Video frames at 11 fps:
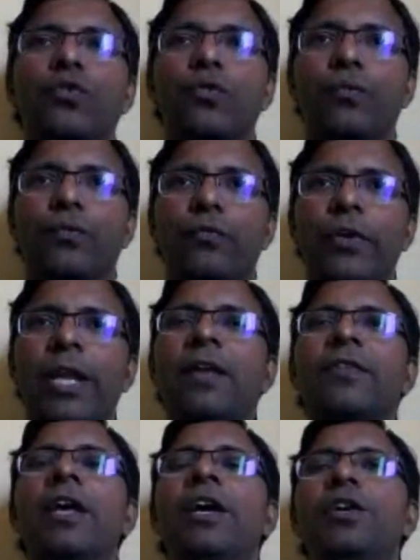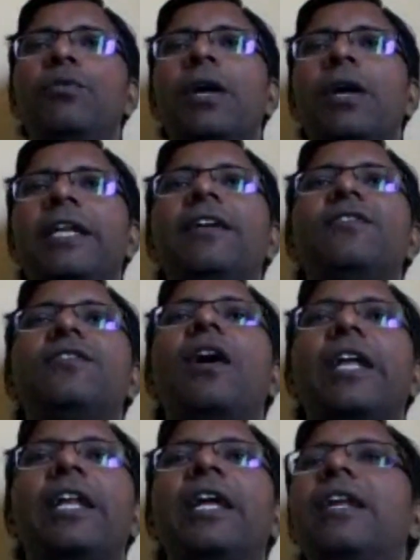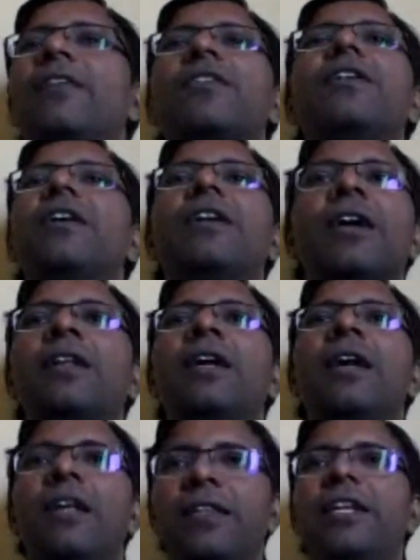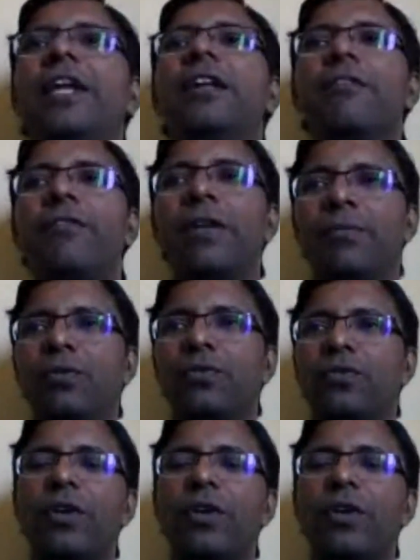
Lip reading: whereas your is.na doesn't return the data frame rows. Right?